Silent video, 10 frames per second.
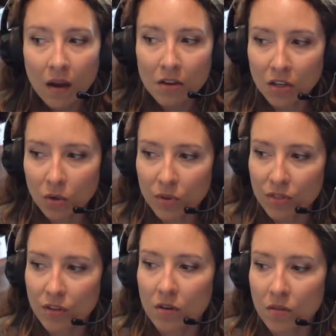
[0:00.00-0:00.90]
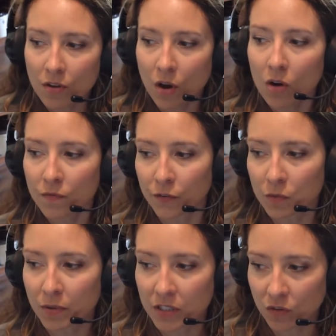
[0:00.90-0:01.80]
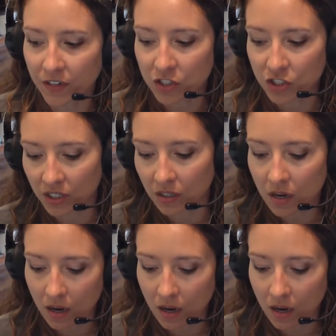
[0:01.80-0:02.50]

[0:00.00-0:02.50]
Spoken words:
with the home food preservation,